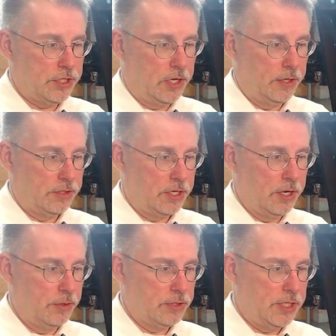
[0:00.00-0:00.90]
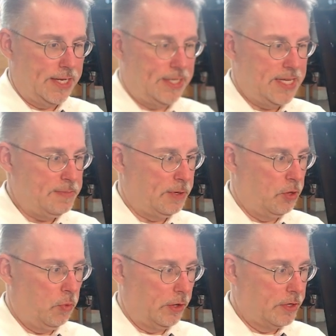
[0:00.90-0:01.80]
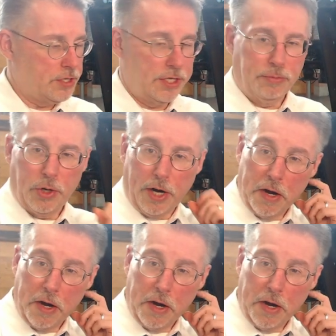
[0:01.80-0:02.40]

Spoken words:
songs goes, knee deep in the water somewhere.